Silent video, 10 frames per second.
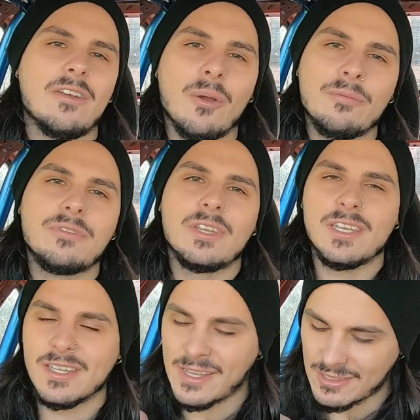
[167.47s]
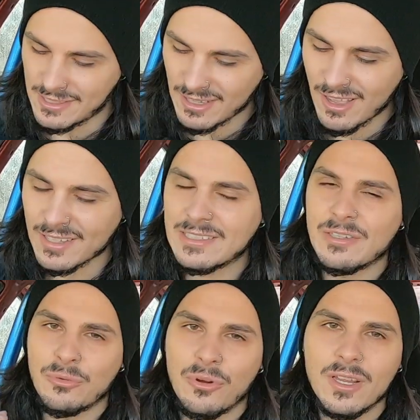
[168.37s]
and hopefully it starts,
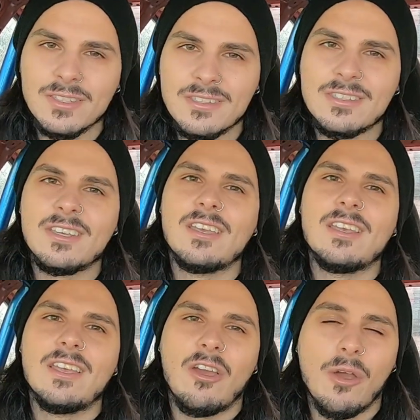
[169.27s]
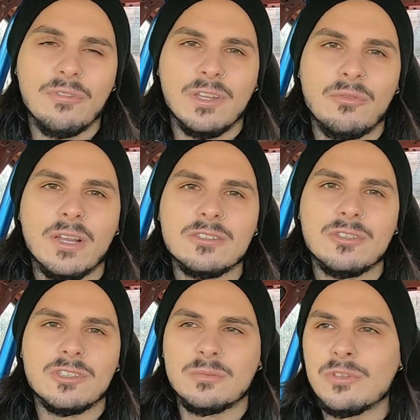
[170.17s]
it runs. Hopefully it runs
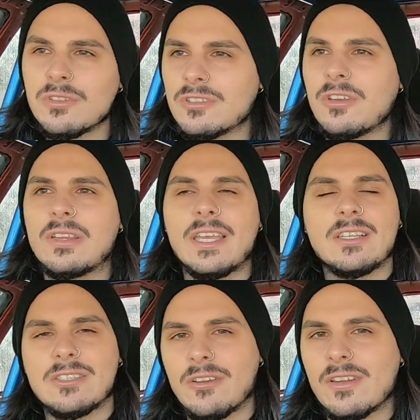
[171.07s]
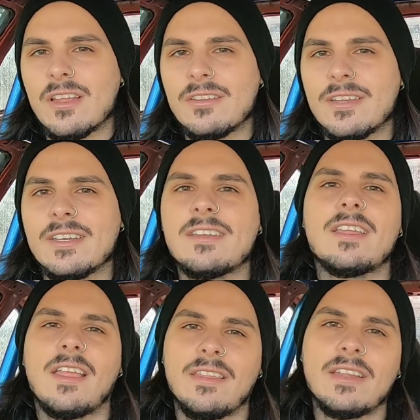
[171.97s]
all smooth, no leaks, no nothing,
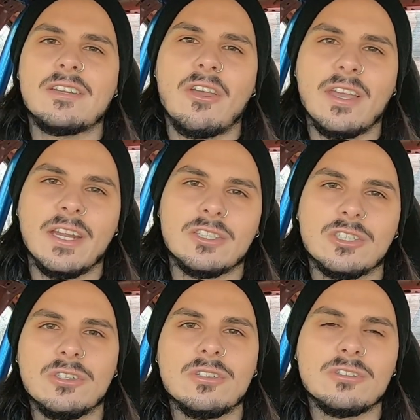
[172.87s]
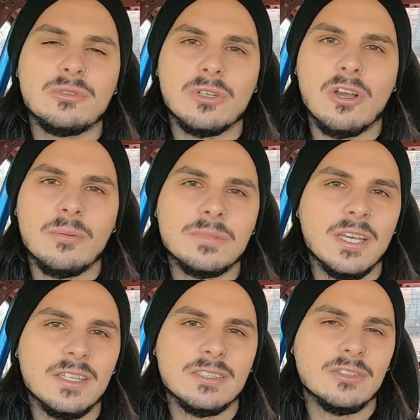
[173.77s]
and then go get it tuned, do a com
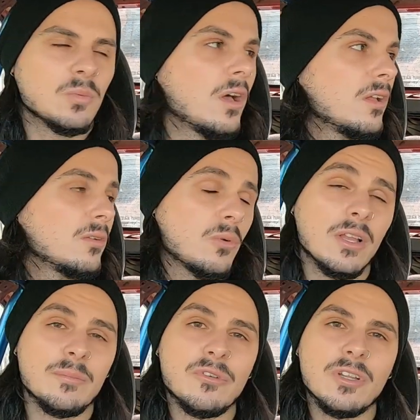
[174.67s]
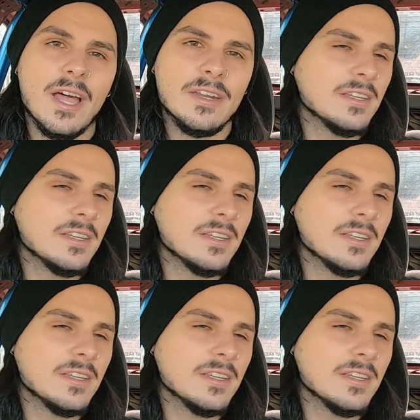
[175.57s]
test as well while I'm all at